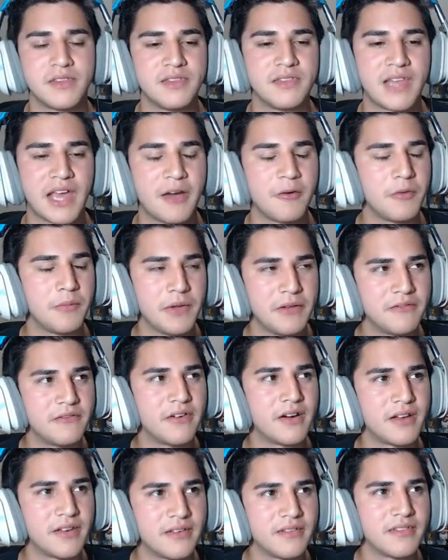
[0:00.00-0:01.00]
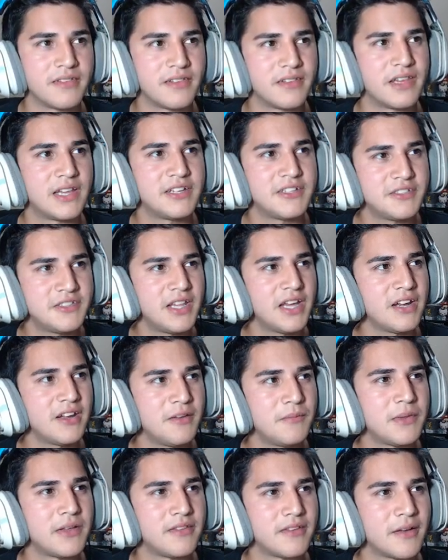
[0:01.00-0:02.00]
That would be fun. That, that
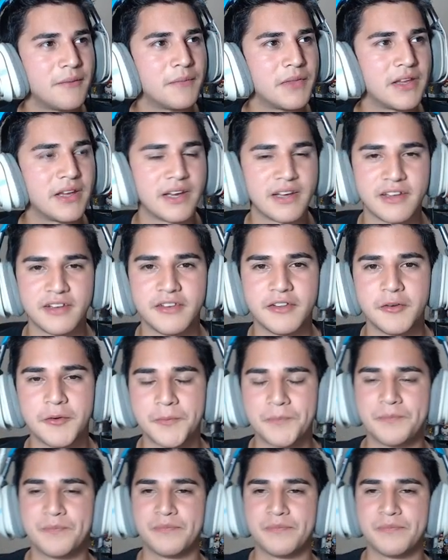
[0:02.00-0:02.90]
could be something I could do.